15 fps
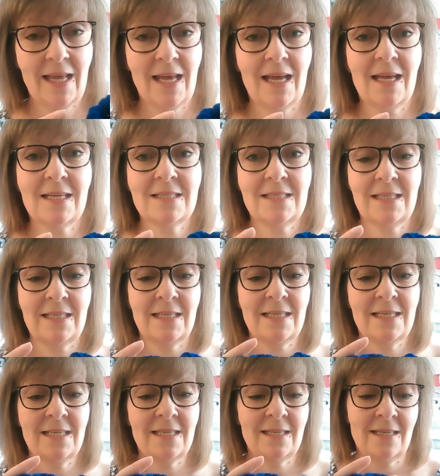and
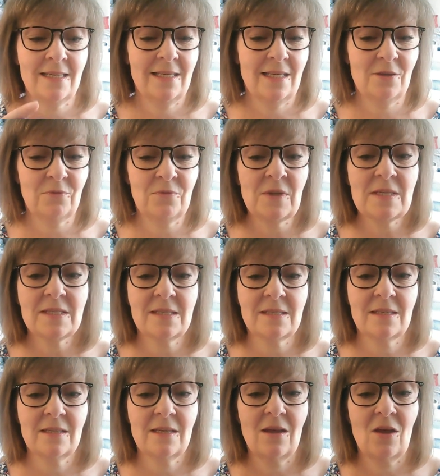he it
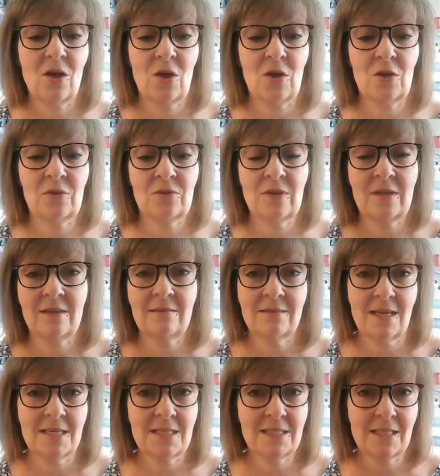fits Arthur
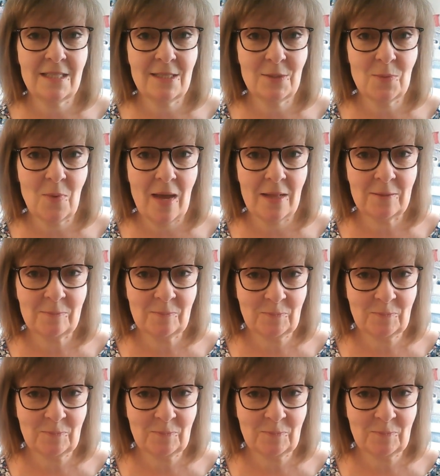nicely as well